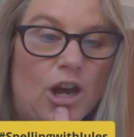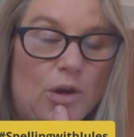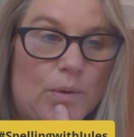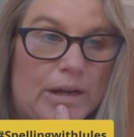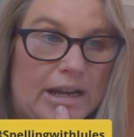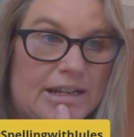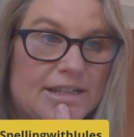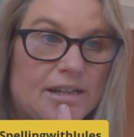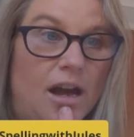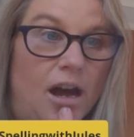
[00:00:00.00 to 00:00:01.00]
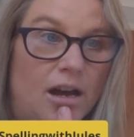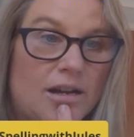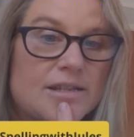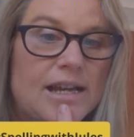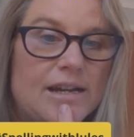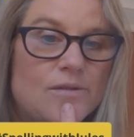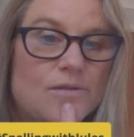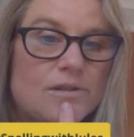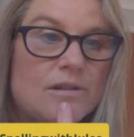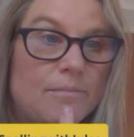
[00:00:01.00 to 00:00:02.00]
O again is an
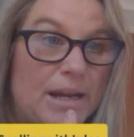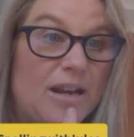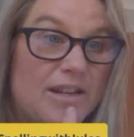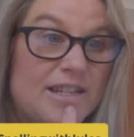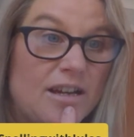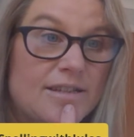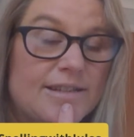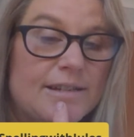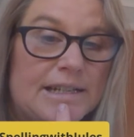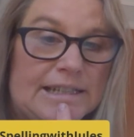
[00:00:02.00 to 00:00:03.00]
sound, a bit like does.